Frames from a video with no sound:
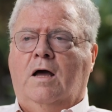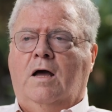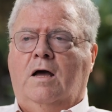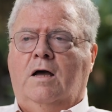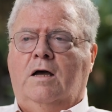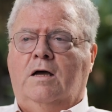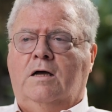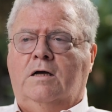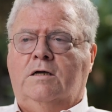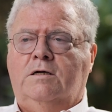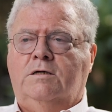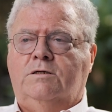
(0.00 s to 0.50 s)

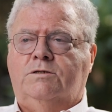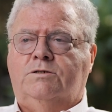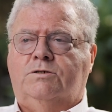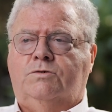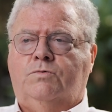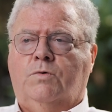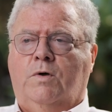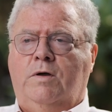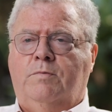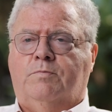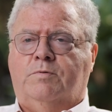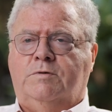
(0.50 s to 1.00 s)
Uh,
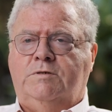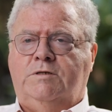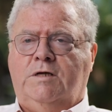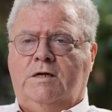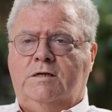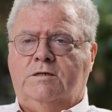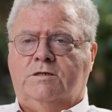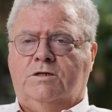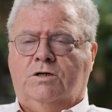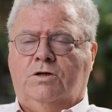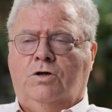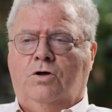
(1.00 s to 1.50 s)
Sui
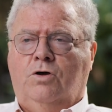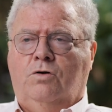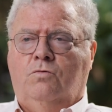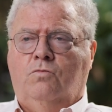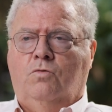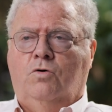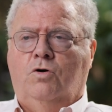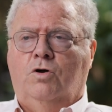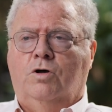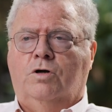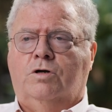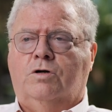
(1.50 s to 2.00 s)
presented her
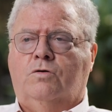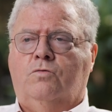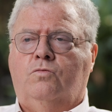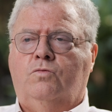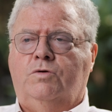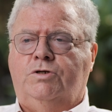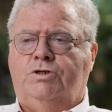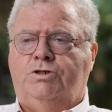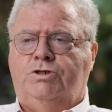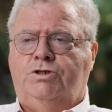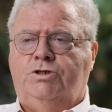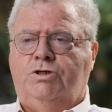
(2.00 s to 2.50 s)
work,
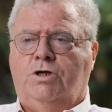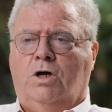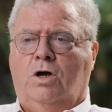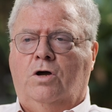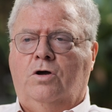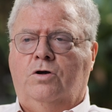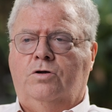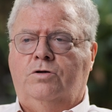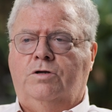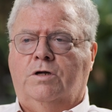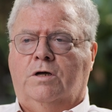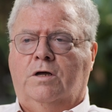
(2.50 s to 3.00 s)
which
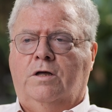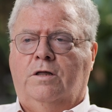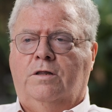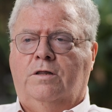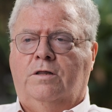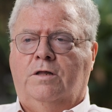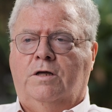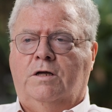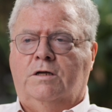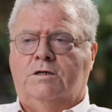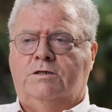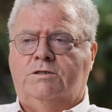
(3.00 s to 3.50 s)
showed
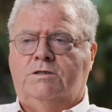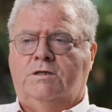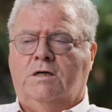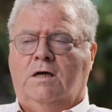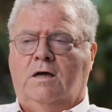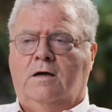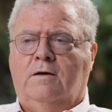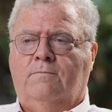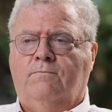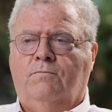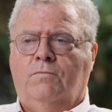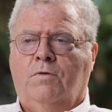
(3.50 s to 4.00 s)
that
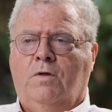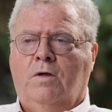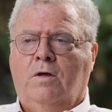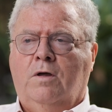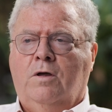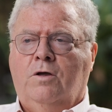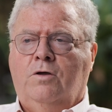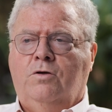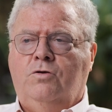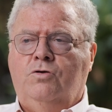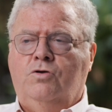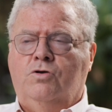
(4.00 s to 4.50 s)
um,
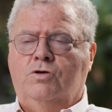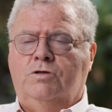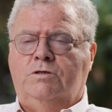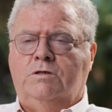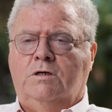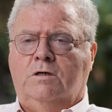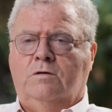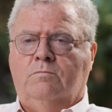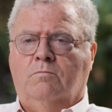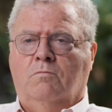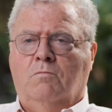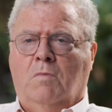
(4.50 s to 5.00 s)

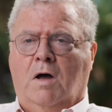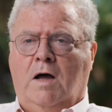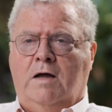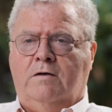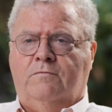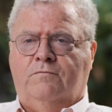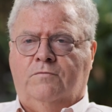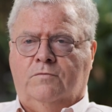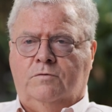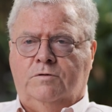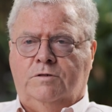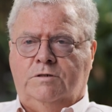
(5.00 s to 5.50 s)
using
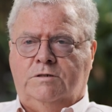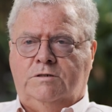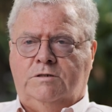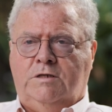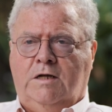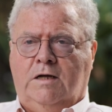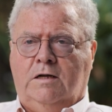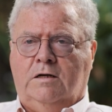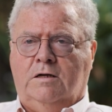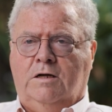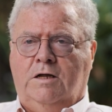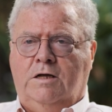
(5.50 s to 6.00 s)
mindfulness
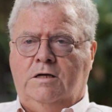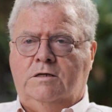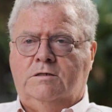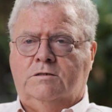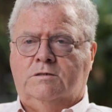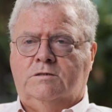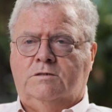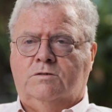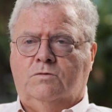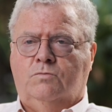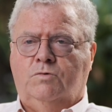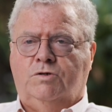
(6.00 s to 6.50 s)

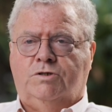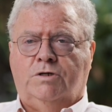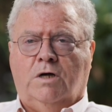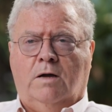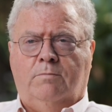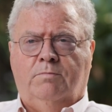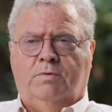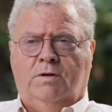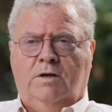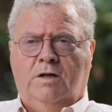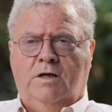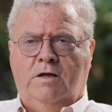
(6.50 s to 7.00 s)
techniques, which I
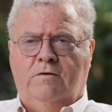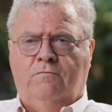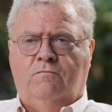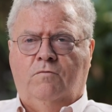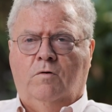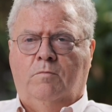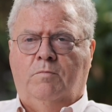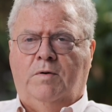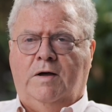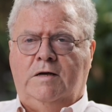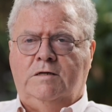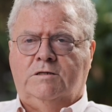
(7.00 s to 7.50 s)
believe
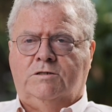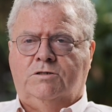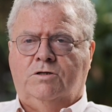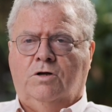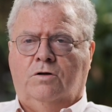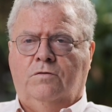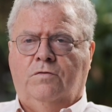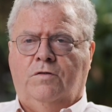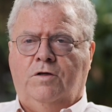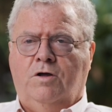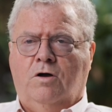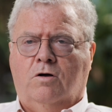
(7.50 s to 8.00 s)
were based
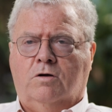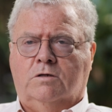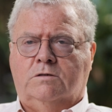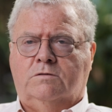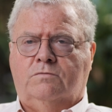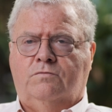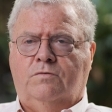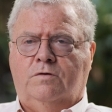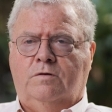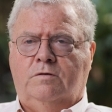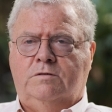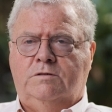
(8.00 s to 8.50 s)
on the
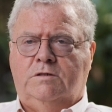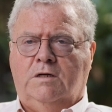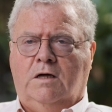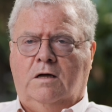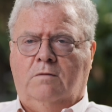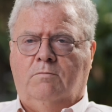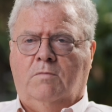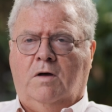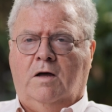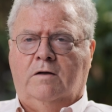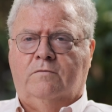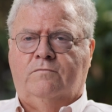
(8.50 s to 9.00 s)
Oxford
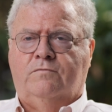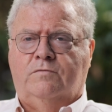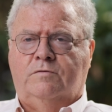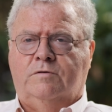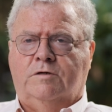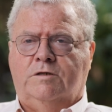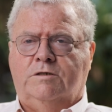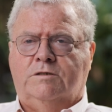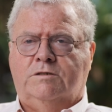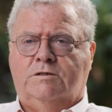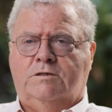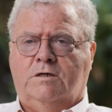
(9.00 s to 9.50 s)
uh,
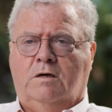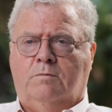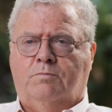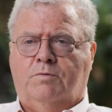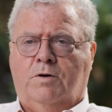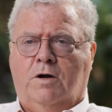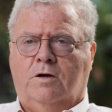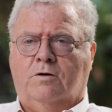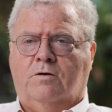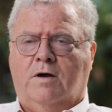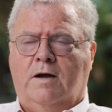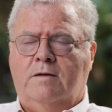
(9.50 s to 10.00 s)
mindfulness
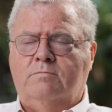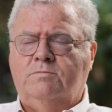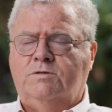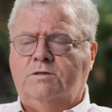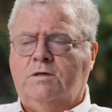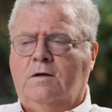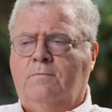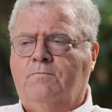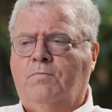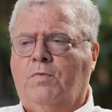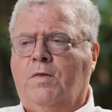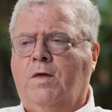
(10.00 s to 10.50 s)

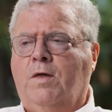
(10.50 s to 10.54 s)
programs,